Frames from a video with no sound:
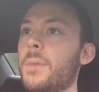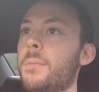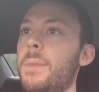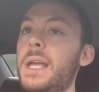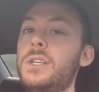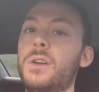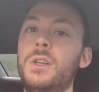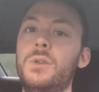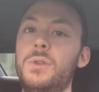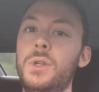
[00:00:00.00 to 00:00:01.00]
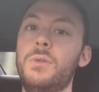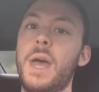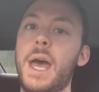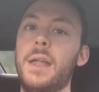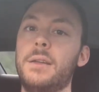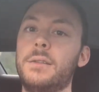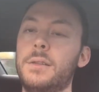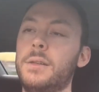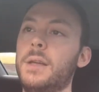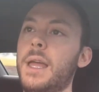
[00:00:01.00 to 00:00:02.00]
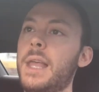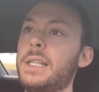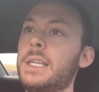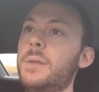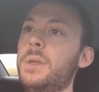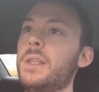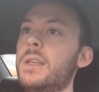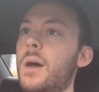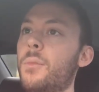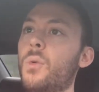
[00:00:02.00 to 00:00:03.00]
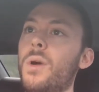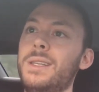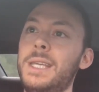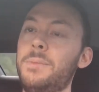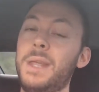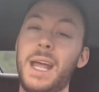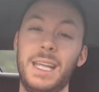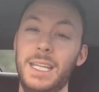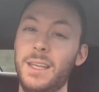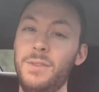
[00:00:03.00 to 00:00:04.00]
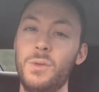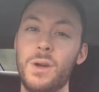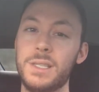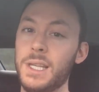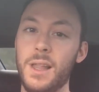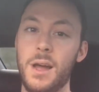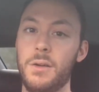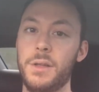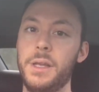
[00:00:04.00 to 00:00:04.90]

make sure you do that. And that's gonna be the #1 tip that I can give you on Zillow.